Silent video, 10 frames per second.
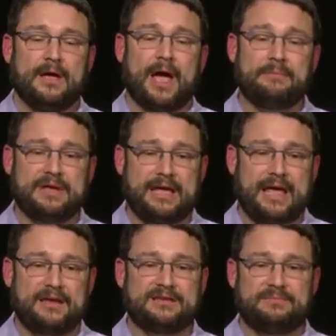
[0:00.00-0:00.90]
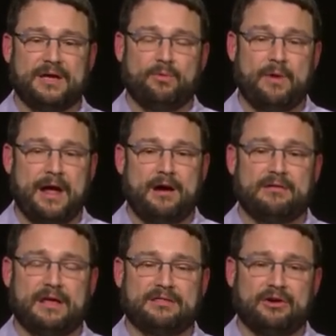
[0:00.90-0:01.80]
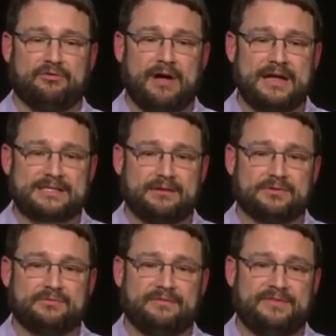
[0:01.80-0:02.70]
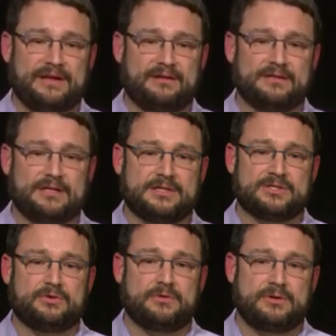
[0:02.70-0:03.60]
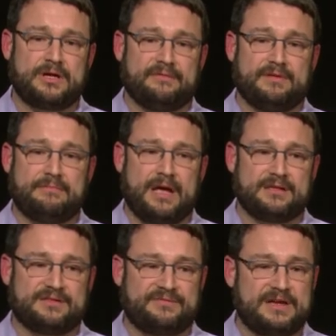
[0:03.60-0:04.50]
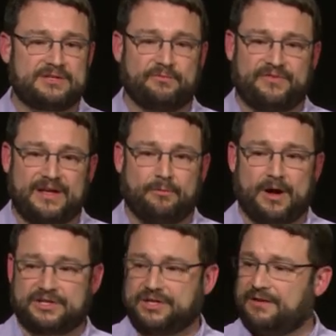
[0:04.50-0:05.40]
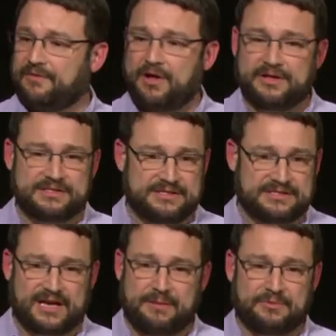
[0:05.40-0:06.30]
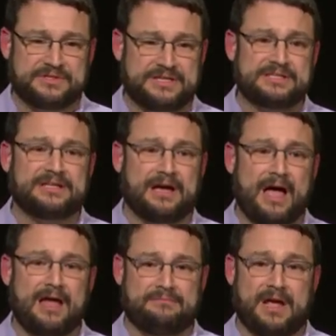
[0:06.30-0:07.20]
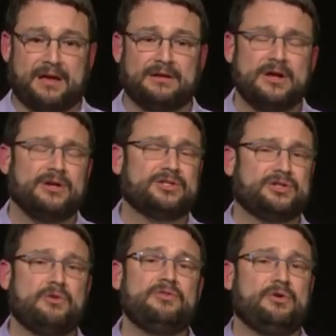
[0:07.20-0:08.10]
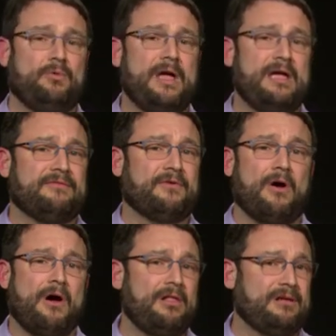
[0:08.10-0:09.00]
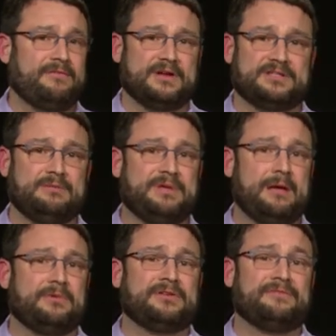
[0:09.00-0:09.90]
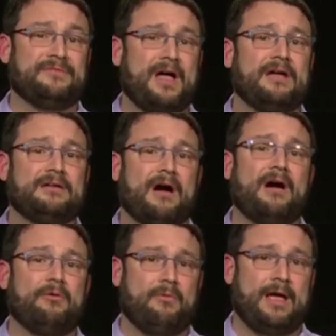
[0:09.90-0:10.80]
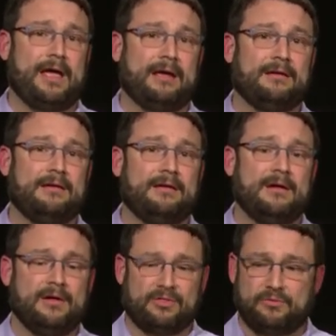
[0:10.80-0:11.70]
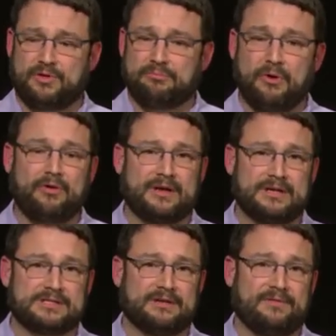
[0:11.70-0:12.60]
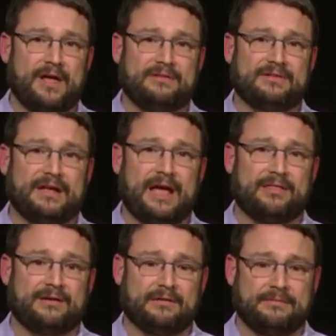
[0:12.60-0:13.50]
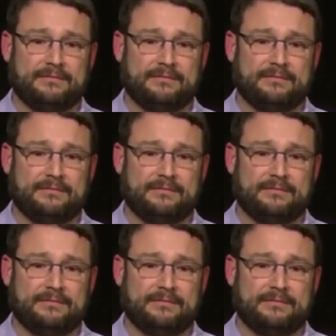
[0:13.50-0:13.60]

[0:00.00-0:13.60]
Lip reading: I began to be aware that the grace that was revealed in the story of the man's feet washing of all his disciples, this God-man, showed the way for all of us to be able to find our way through the brokenness of life together.